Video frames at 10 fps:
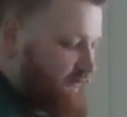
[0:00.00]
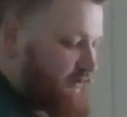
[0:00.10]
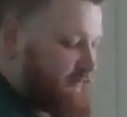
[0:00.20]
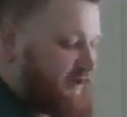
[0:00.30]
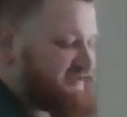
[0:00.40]

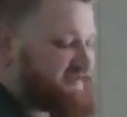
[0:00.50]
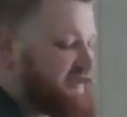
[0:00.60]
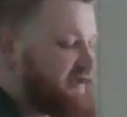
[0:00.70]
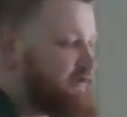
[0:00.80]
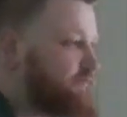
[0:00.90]
We might
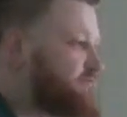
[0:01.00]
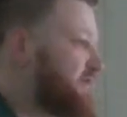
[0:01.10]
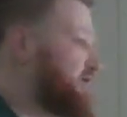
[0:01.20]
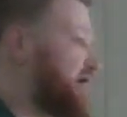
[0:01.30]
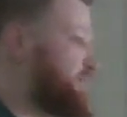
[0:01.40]
say
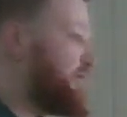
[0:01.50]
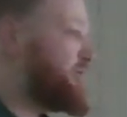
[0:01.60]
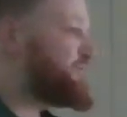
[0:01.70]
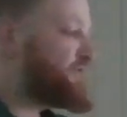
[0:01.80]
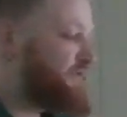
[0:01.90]
a light
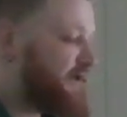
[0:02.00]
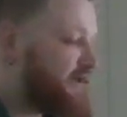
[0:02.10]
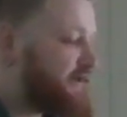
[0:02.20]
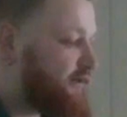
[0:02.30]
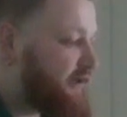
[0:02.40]
bulb turned
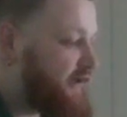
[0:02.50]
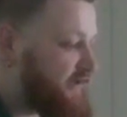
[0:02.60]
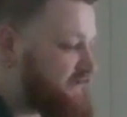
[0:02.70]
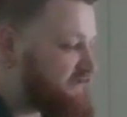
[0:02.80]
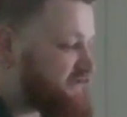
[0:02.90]
on in our
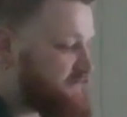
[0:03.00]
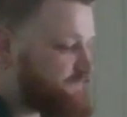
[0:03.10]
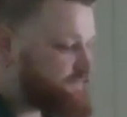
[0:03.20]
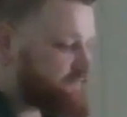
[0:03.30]
heads,